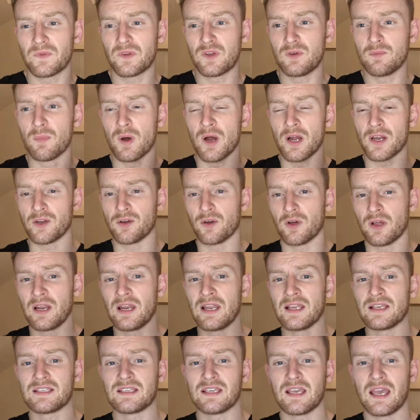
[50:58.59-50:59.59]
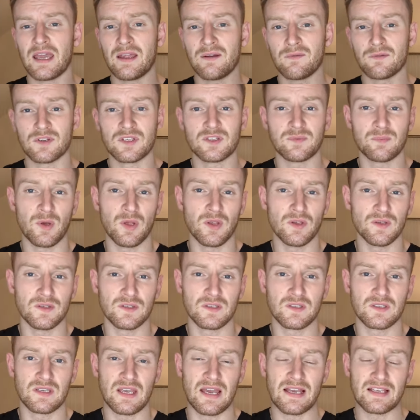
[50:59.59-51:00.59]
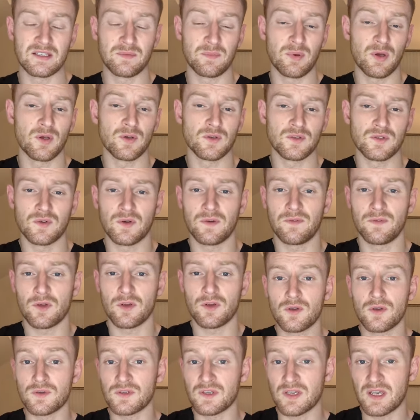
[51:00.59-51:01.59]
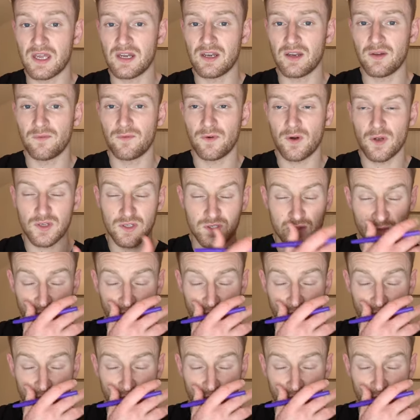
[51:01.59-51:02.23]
you might not elicit a response as opposed to using endofrost.